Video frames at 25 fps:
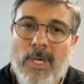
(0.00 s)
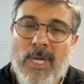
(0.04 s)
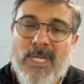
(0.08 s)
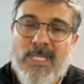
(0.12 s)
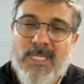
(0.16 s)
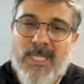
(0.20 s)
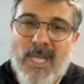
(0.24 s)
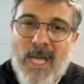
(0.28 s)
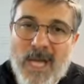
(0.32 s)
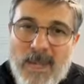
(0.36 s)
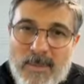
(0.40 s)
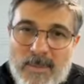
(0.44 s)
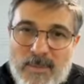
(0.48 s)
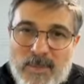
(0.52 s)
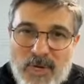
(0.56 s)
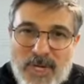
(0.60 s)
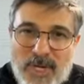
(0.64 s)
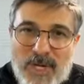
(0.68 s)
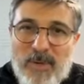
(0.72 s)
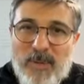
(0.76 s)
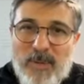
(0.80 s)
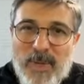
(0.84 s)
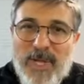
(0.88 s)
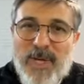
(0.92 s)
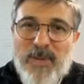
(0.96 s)
Guys, I'm
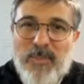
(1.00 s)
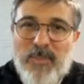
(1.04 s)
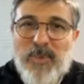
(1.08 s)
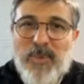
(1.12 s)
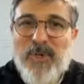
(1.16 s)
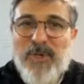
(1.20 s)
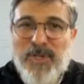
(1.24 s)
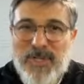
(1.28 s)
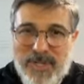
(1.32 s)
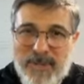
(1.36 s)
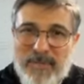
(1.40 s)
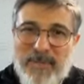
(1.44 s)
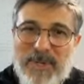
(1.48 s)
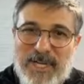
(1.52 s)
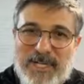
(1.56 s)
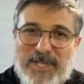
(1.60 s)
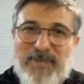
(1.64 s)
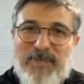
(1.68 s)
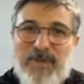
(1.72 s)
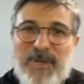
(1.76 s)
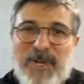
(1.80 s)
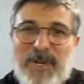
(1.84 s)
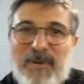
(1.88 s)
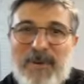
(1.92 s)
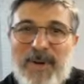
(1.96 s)
trying to write a book. I'm
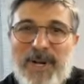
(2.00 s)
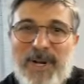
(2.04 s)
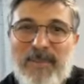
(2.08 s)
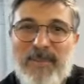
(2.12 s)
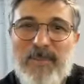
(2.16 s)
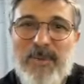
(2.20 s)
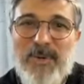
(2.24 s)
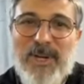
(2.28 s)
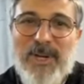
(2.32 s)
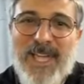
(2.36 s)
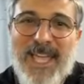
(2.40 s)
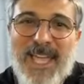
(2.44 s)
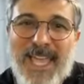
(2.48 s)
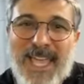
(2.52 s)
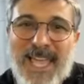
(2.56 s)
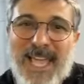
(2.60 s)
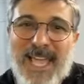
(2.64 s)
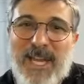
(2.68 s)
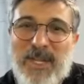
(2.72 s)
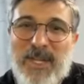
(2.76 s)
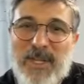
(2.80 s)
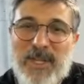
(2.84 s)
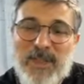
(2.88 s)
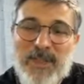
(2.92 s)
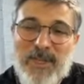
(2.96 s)
actually trying to write a book.
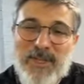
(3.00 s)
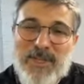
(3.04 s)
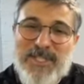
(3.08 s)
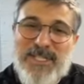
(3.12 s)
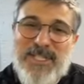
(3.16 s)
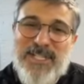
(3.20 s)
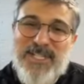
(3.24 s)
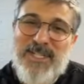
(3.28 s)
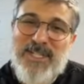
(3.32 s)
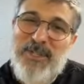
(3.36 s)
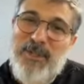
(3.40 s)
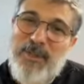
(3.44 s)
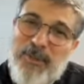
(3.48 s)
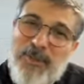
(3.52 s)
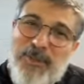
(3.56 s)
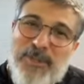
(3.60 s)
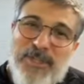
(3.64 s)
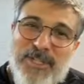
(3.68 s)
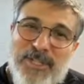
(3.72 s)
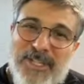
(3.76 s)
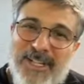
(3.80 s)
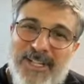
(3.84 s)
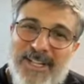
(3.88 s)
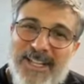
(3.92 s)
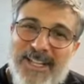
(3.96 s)
And there's this
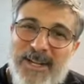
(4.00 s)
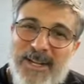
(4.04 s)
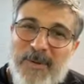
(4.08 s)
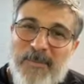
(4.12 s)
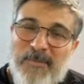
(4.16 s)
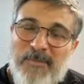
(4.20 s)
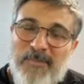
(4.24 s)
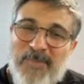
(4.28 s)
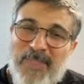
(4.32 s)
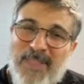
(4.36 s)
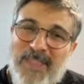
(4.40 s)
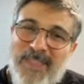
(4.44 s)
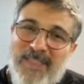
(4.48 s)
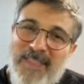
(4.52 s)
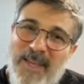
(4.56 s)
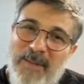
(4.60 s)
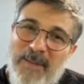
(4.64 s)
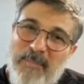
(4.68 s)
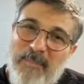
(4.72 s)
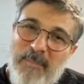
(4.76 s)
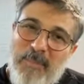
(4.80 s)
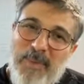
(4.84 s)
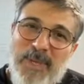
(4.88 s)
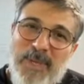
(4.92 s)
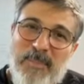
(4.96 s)
illusion
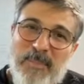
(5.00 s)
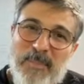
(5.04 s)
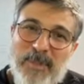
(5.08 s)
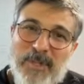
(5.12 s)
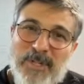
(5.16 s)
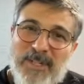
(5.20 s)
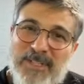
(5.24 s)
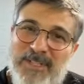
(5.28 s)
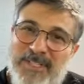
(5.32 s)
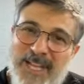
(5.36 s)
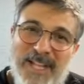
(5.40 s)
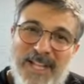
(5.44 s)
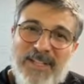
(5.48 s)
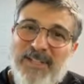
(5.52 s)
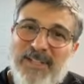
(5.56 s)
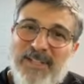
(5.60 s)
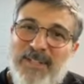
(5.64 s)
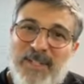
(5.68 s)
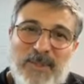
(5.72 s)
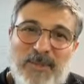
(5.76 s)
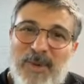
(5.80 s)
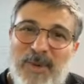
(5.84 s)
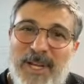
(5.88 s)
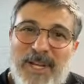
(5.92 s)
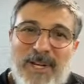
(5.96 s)
that people are
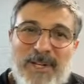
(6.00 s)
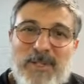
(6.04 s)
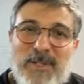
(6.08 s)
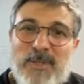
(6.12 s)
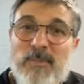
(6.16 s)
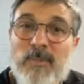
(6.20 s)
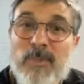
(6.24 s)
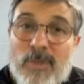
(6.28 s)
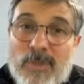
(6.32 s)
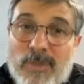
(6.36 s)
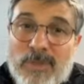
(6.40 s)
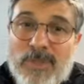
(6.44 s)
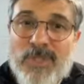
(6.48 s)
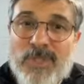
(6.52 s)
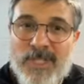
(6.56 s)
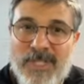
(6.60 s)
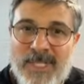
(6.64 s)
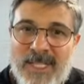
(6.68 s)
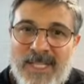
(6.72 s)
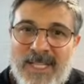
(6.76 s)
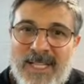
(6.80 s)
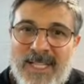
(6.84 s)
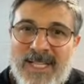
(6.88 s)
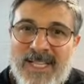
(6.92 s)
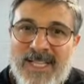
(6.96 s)
talented writers.
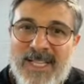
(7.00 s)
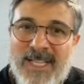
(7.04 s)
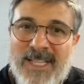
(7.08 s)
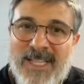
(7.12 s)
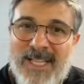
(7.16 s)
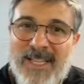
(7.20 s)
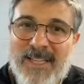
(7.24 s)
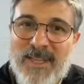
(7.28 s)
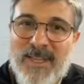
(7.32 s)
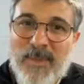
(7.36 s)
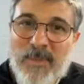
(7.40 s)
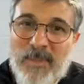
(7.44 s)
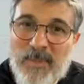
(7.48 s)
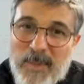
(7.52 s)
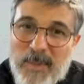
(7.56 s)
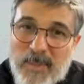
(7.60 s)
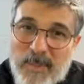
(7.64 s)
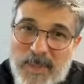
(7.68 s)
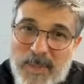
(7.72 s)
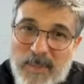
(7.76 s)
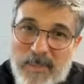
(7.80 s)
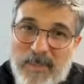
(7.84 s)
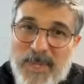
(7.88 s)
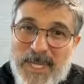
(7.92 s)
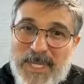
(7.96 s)
Bullshit.
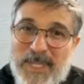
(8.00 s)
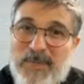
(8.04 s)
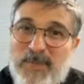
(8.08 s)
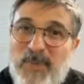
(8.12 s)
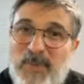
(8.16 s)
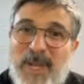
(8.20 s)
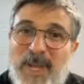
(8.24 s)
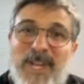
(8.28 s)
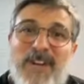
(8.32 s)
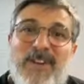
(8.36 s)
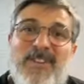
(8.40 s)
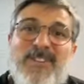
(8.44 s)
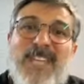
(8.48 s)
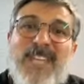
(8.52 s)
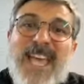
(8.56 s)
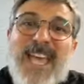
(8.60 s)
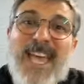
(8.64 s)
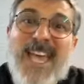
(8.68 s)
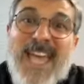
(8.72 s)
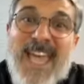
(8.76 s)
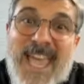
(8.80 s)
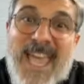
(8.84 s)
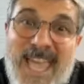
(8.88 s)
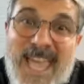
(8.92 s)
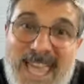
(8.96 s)
One of the best writers
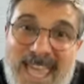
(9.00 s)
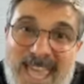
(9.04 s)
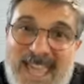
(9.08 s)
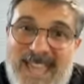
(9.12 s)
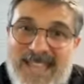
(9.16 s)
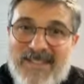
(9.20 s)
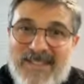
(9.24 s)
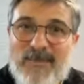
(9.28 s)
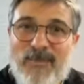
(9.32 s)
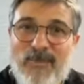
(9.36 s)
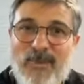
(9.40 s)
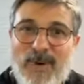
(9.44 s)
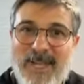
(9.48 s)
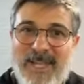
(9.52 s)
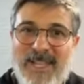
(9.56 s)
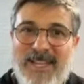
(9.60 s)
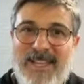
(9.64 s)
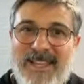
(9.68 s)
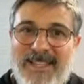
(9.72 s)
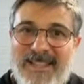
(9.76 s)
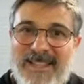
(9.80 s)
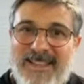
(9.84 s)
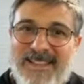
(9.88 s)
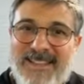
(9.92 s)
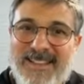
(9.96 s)
hate
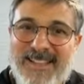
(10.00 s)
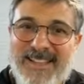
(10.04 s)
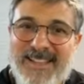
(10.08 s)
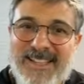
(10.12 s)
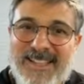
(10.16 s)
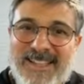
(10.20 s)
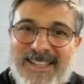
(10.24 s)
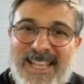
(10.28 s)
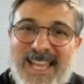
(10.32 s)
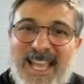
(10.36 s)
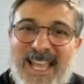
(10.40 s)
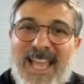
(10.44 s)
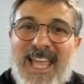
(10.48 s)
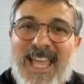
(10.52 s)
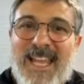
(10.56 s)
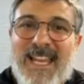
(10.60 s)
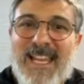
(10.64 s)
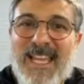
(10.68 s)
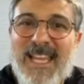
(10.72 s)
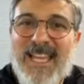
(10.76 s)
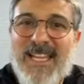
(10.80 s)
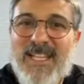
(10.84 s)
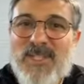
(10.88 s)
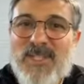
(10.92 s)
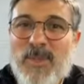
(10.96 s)
writing.
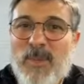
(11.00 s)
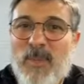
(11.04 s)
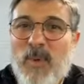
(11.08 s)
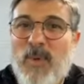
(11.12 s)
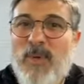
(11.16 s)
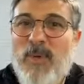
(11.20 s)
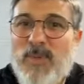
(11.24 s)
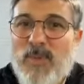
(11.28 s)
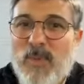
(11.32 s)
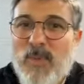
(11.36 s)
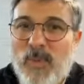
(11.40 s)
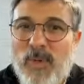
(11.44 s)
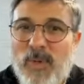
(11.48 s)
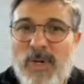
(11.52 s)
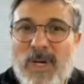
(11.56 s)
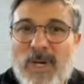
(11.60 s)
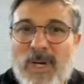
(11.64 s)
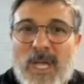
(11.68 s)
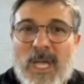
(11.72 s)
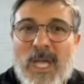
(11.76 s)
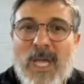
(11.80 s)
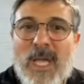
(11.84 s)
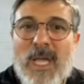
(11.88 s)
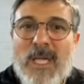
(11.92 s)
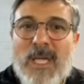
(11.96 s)
It is the most work.